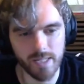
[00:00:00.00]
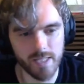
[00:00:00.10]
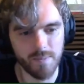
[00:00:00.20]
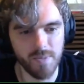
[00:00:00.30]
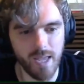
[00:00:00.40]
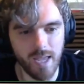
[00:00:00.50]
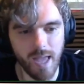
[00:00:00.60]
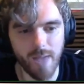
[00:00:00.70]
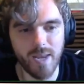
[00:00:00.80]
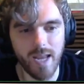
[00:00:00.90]
except they
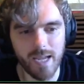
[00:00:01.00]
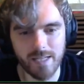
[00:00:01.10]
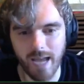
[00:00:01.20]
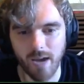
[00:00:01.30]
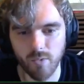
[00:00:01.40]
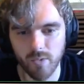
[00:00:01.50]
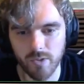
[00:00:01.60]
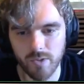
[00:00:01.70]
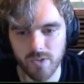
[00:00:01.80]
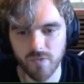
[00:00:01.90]
emanate
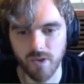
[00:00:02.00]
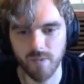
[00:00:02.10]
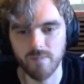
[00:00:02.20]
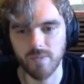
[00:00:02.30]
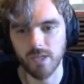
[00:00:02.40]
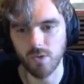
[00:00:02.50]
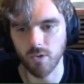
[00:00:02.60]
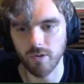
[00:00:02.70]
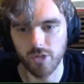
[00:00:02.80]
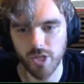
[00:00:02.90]
outwards from the
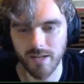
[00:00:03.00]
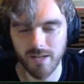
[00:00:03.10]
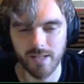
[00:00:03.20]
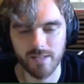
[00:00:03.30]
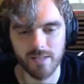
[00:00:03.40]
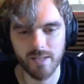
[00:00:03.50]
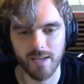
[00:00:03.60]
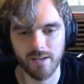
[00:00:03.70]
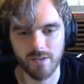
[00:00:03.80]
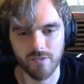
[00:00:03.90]
origin
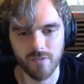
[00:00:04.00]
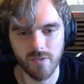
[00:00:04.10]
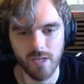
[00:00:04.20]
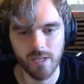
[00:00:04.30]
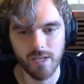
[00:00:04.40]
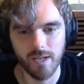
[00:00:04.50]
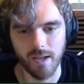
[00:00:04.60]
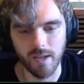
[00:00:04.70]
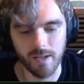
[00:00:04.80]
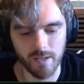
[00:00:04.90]
instead of
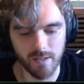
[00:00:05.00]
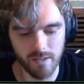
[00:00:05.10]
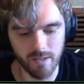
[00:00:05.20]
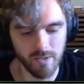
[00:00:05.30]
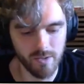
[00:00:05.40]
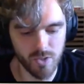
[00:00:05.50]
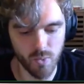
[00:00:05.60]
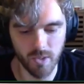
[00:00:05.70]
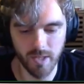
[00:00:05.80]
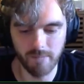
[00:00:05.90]

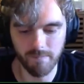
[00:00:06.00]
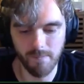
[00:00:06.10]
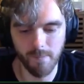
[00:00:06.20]
swirling.